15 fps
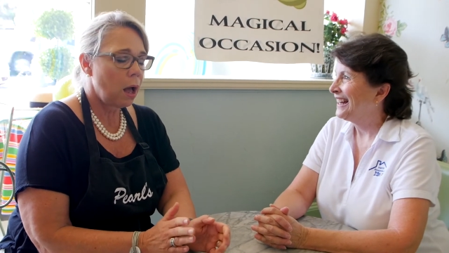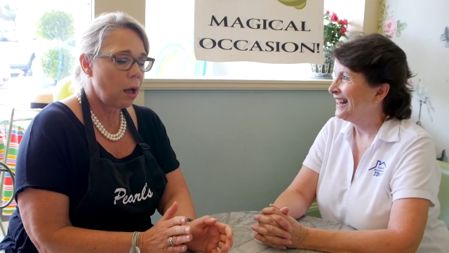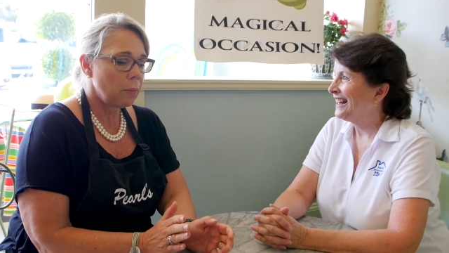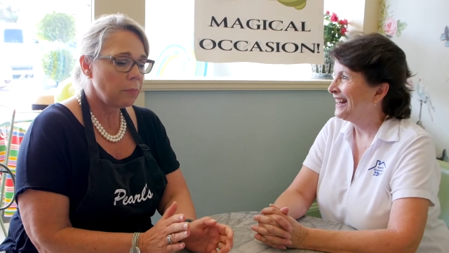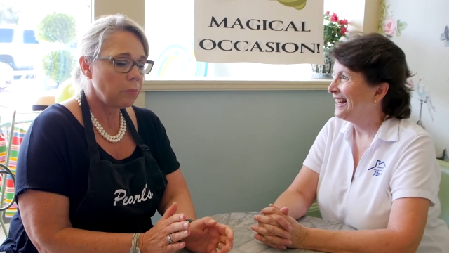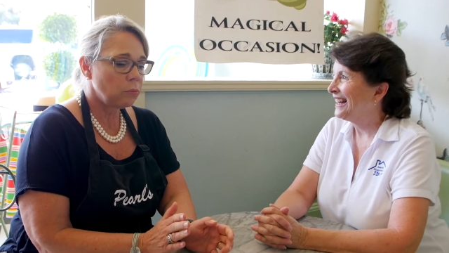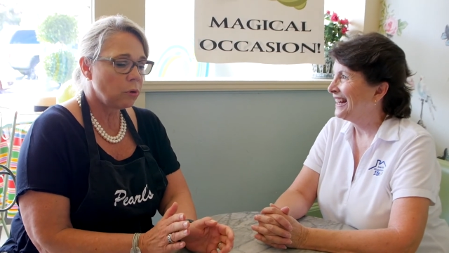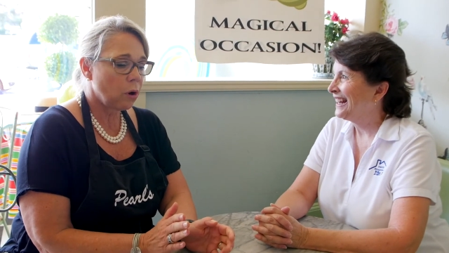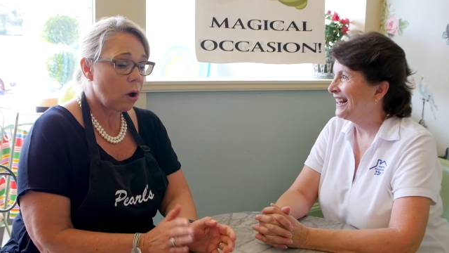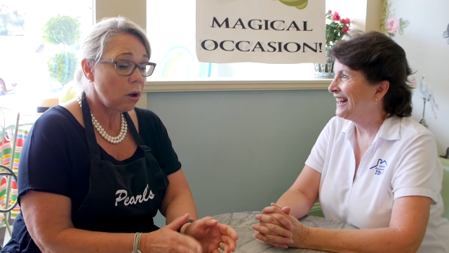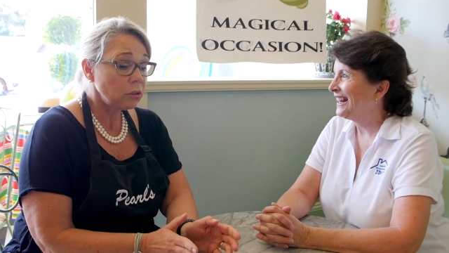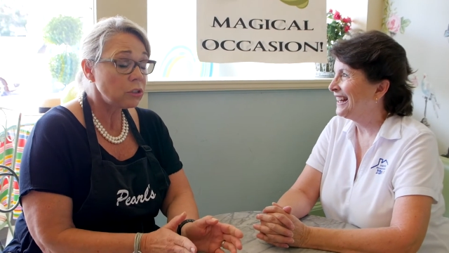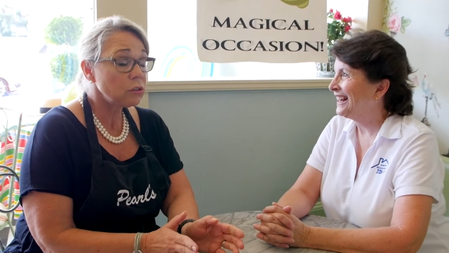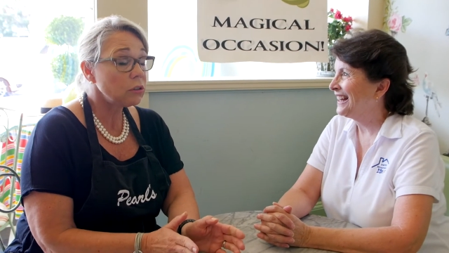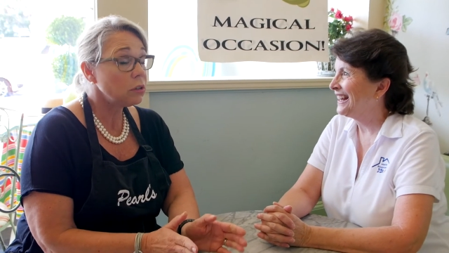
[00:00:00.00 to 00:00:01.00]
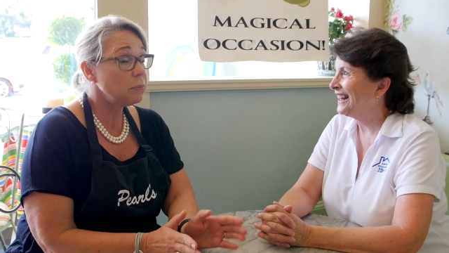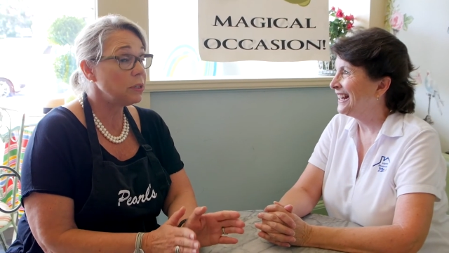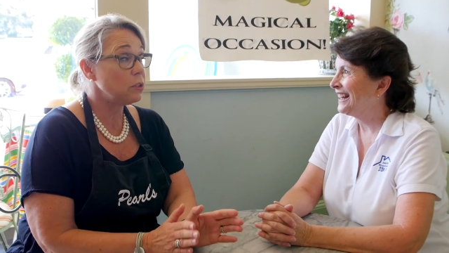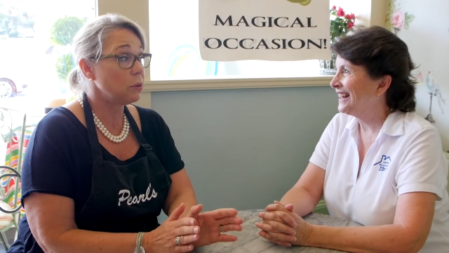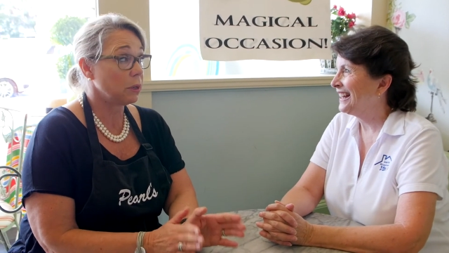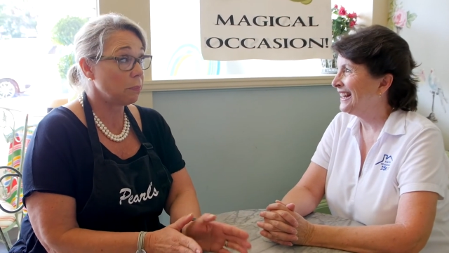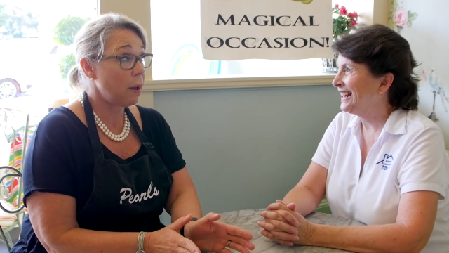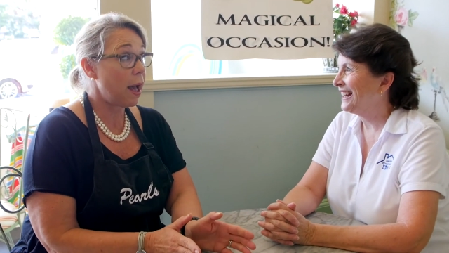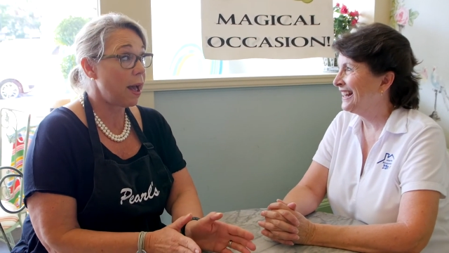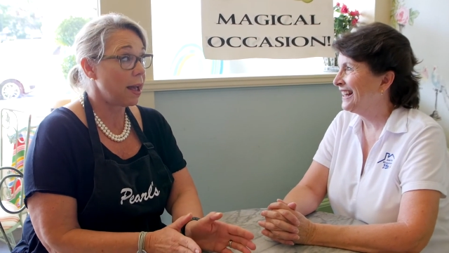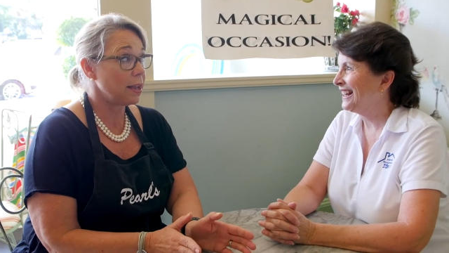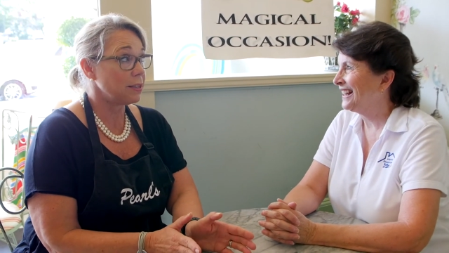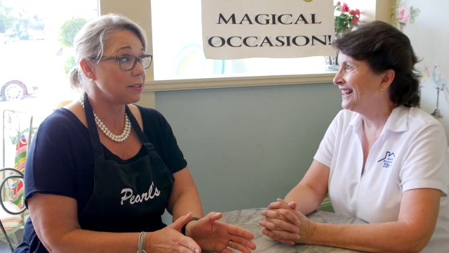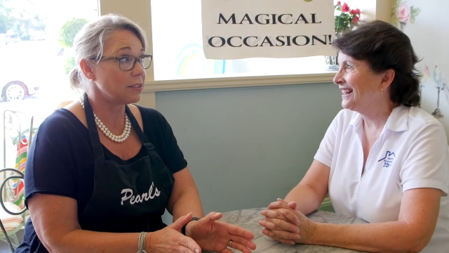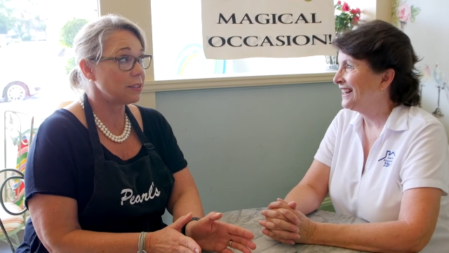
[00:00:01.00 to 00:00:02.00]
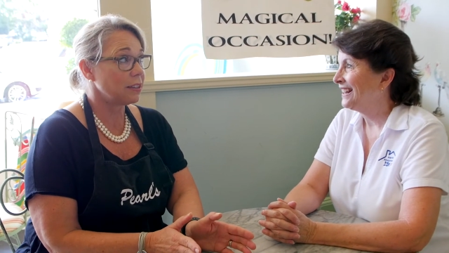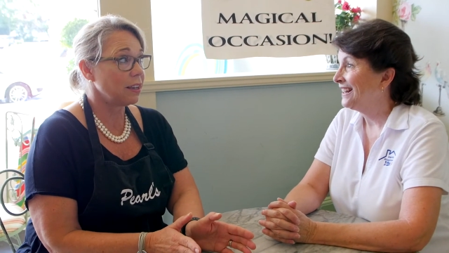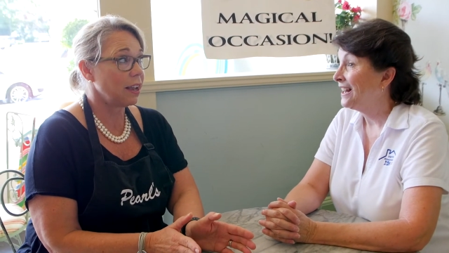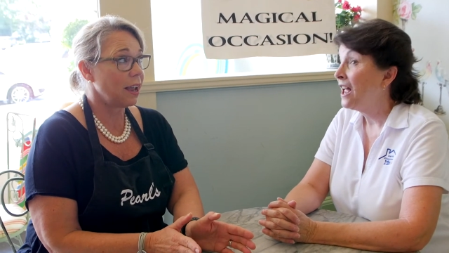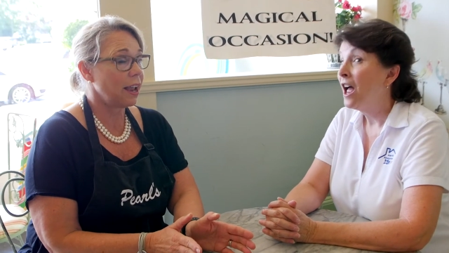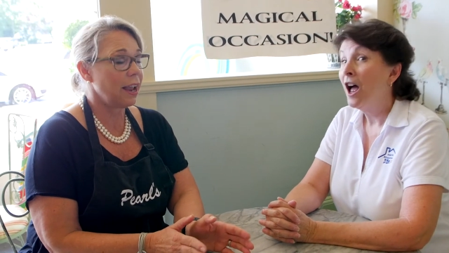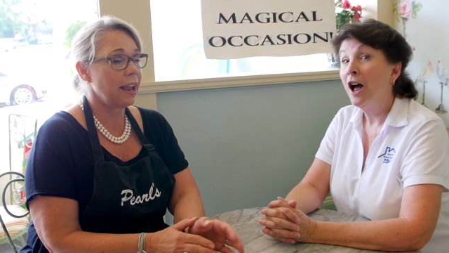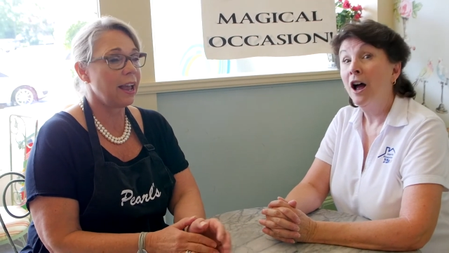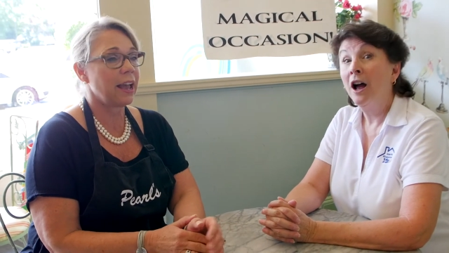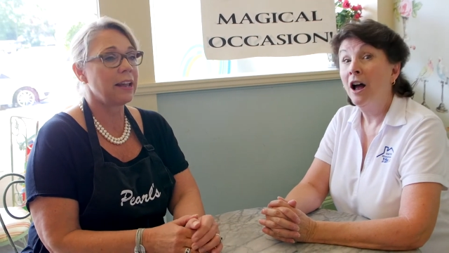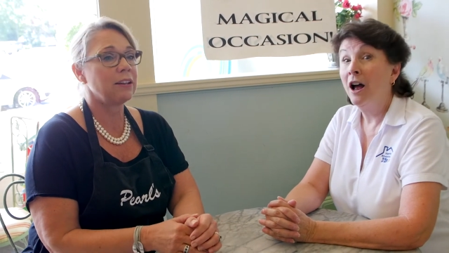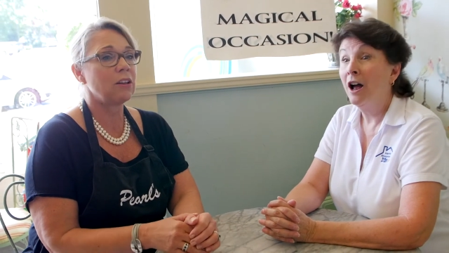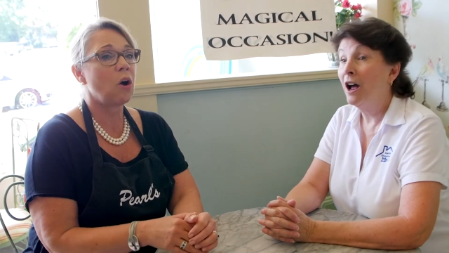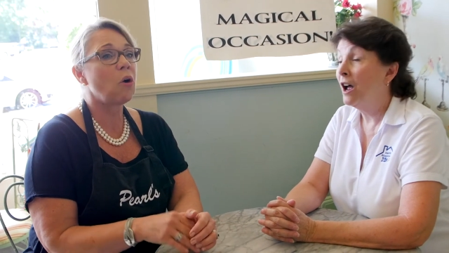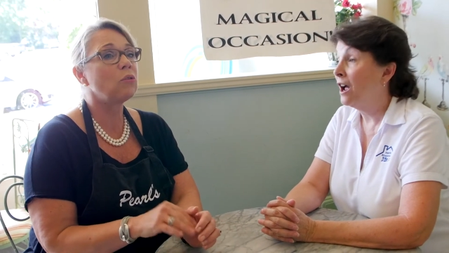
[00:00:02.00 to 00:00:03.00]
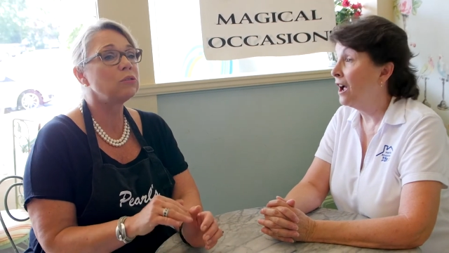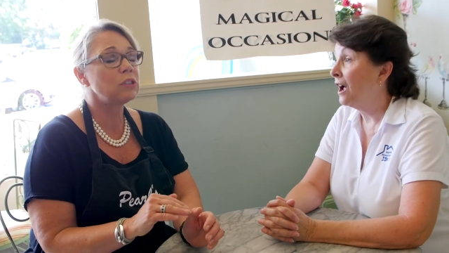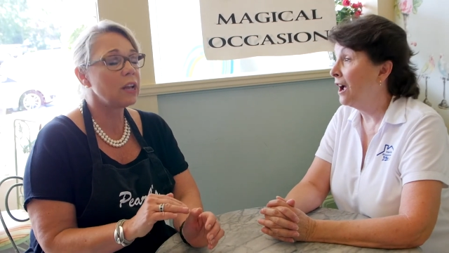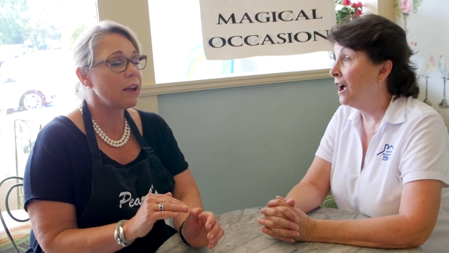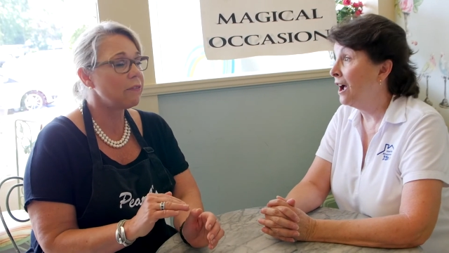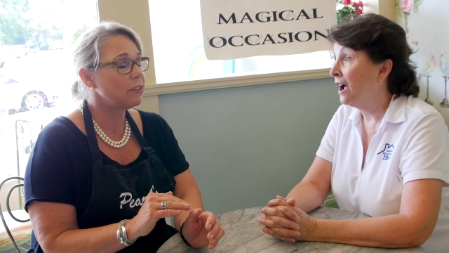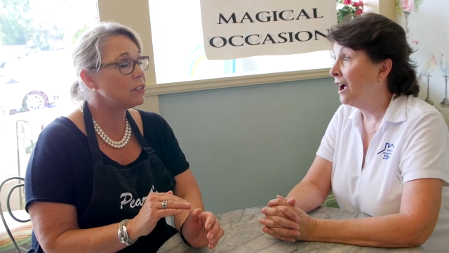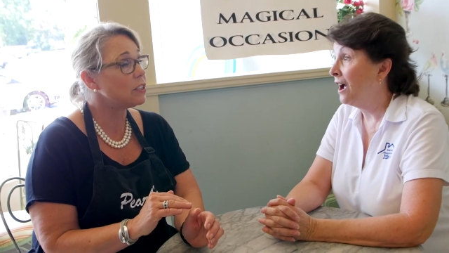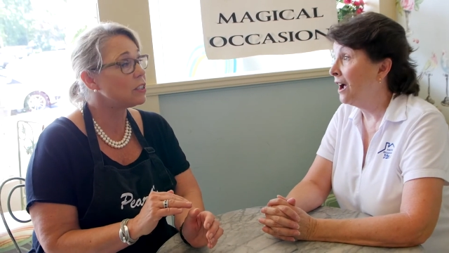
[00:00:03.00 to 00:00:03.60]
Speaker 1: Um, we're also going to be doing pies, and the whole staff is